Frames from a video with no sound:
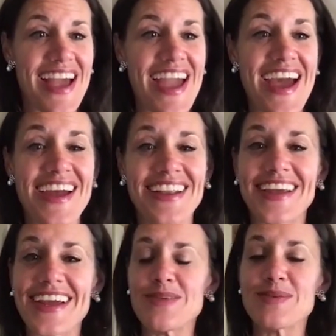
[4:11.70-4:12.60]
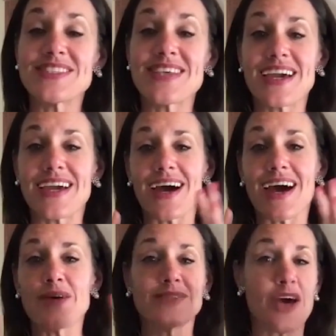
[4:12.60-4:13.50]
And it was like
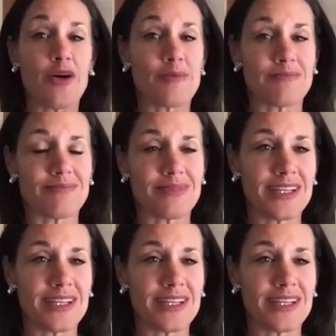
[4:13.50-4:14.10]
I was home.